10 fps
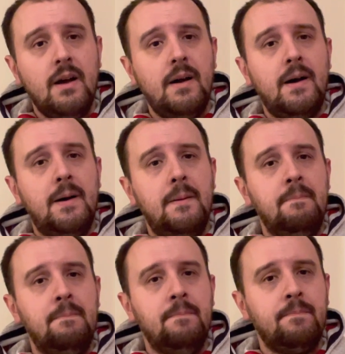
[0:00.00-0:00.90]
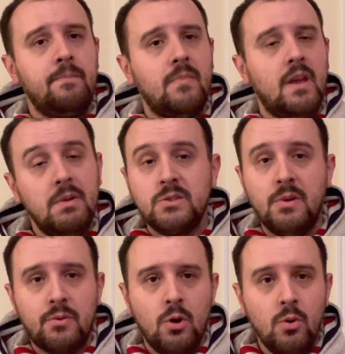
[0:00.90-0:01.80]
Emile
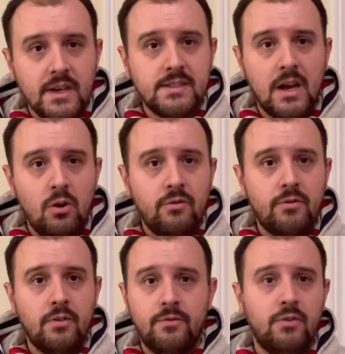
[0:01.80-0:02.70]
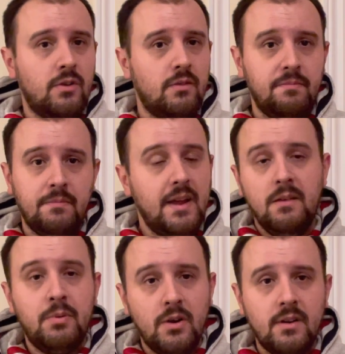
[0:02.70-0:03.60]
Smith Rowe is out for any
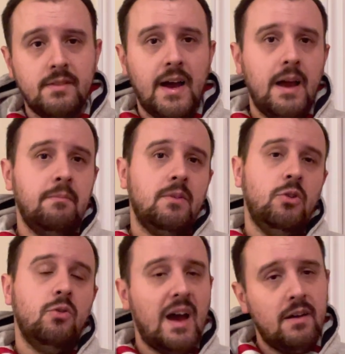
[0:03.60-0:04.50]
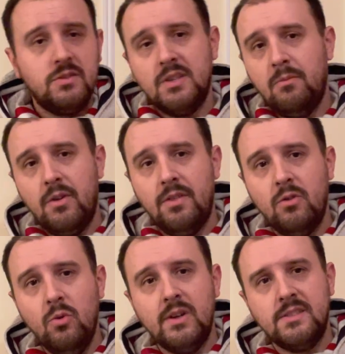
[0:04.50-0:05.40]
period of time, you have someone
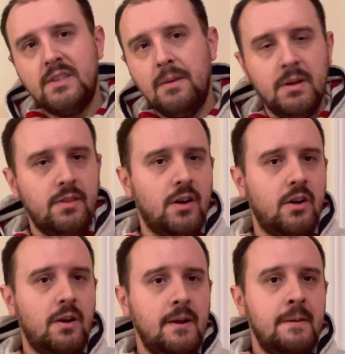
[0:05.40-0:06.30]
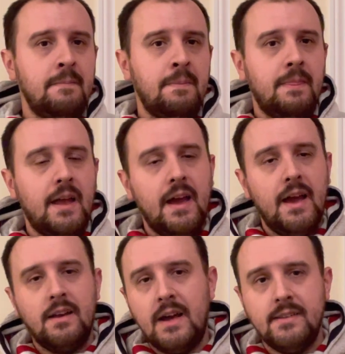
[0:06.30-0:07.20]
who can step in there
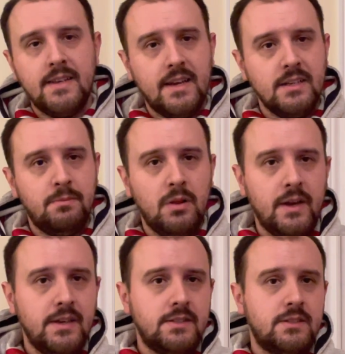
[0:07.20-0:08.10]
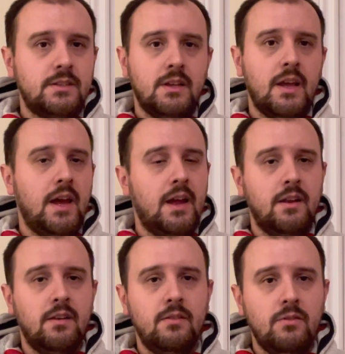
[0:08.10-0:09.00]
and kind of take his place,
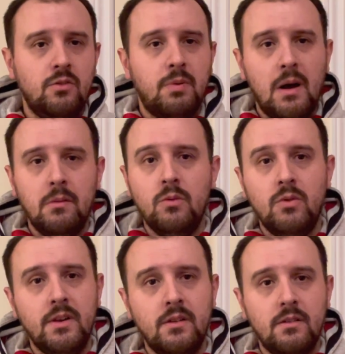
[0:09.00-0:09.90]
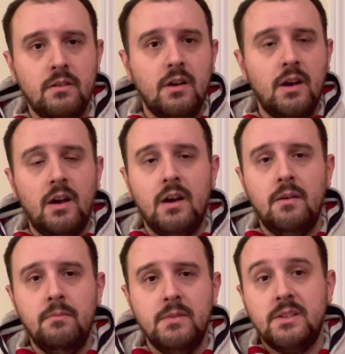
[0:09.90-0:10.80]
and you probably wouldn't
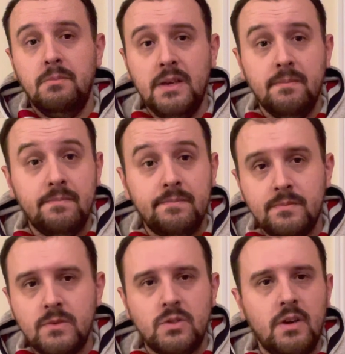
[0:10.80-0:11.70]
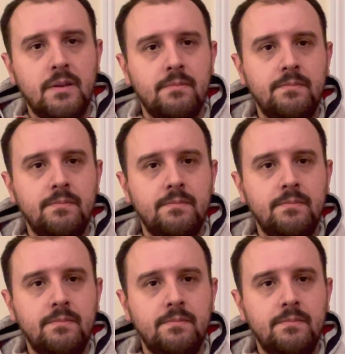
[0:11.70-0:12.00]
miss a beat. So yeah.